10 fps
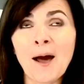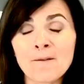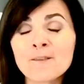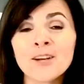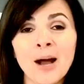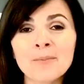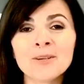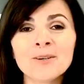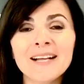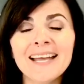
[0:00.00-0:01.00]

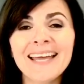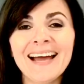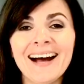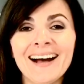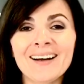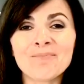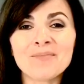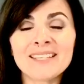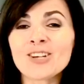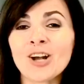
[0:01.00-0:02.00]
phenomenal.
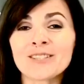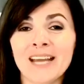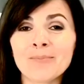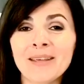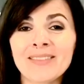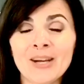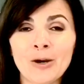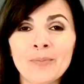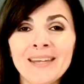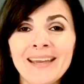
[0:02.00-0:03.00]
It's called timeline
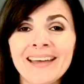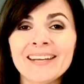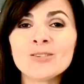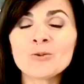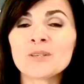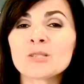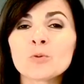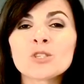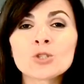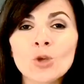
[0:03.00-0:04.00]
therapy, and I do this
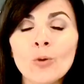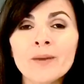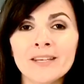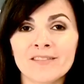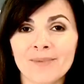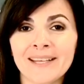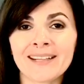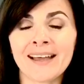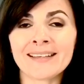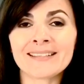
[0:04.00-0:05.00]
with so many of my
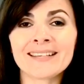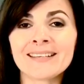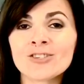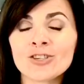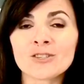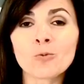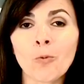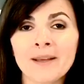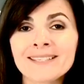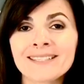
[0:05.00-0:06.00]
clients, and in just
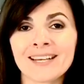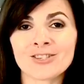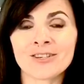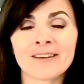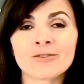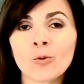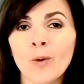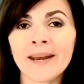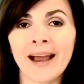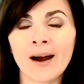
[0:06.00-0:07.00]
one session, after
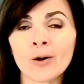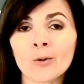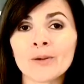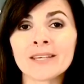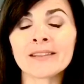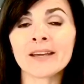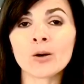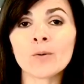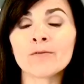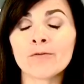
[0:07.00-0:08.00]
1 hour, we can let
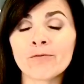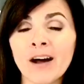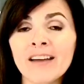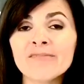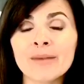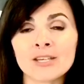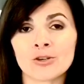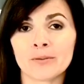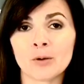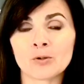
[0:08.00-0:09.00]
go of 5
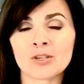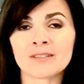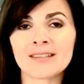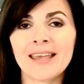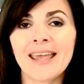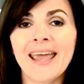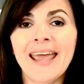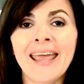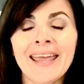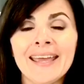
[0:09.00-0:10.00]
major emotions,
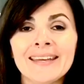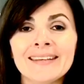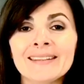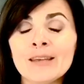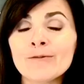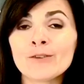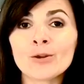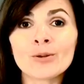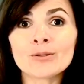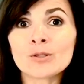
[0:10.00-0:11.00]
and they
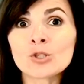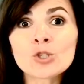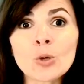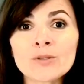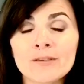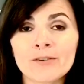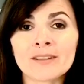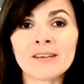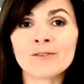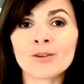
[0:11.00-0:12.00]
feel so
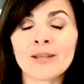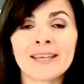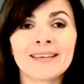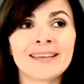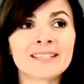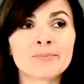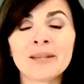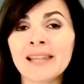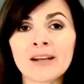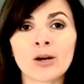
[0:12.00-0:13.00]
different. They feel like it's
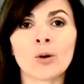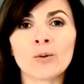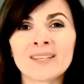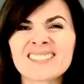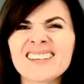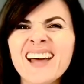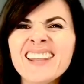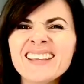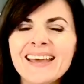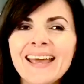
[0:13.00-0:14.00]
been let go. It's not
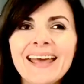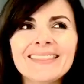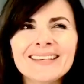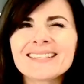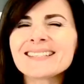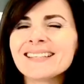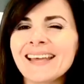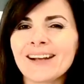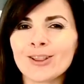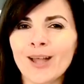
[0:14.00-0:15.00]
like, this isn't
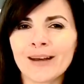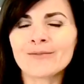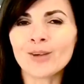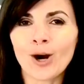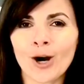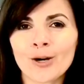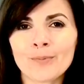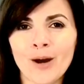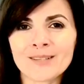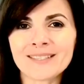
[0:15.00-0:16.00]
like a lot of the
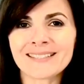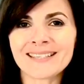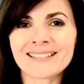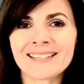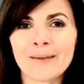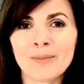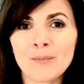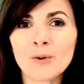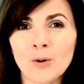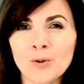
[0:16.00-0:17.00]
hard processes that
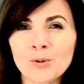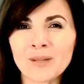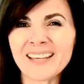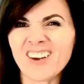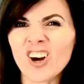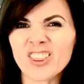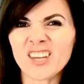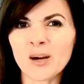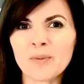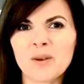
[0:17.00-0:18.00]
people go through, like hard
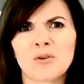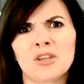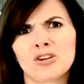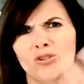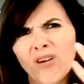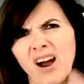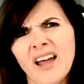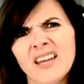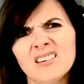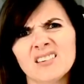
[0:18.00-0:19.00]
therapy, where they're
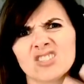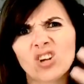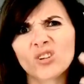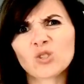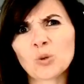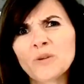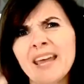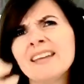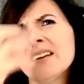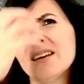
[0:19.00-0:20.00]
crying and it's also
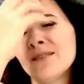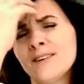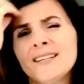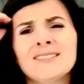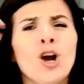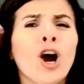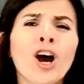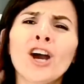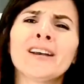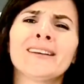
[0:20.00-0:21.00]
negative and it's
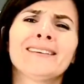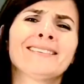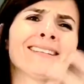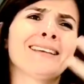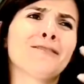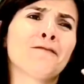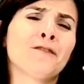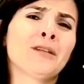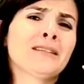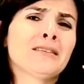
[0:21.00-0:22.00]
hard and it's like you
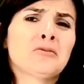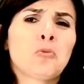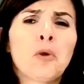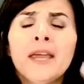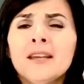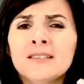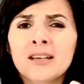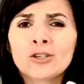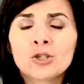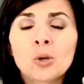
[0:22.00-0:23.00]
feel like this weight is
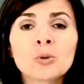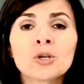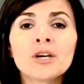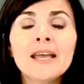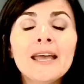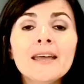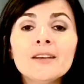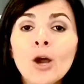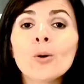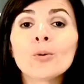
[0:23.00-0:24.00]
on your shoulder.
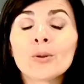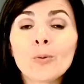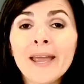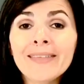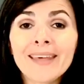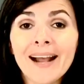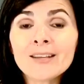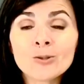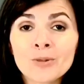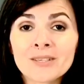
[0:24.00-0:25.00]
No, the way that I
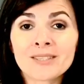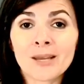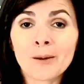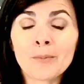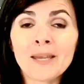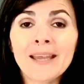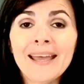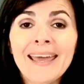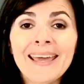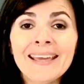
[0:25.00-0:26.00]
do this therapy
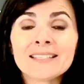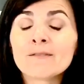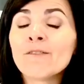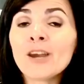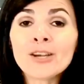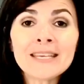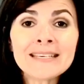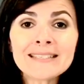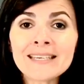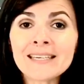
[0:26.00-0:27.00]
is very
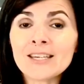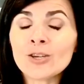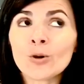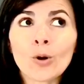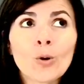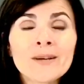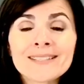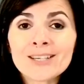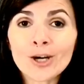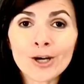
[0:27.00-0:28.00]
easy. You're
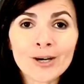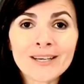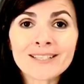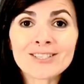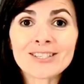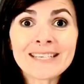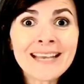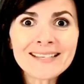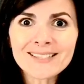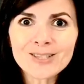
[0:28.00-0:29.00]
always encouraged.
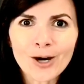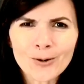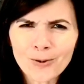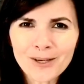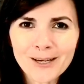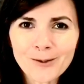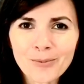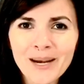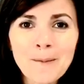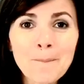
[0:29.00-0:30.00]
Yes, it's hard work on your
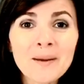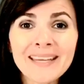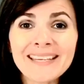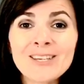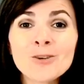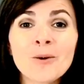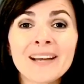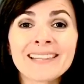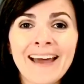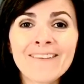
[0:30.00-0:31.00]
brain, but you
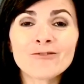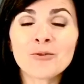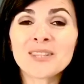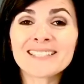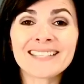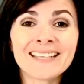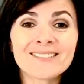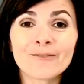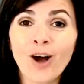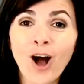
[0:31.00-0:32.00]
are left with a
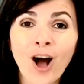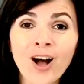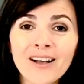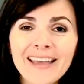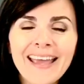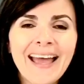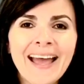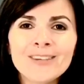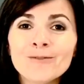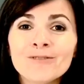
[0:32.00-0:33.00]
sense of awe,
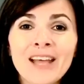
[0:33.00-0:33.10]
and you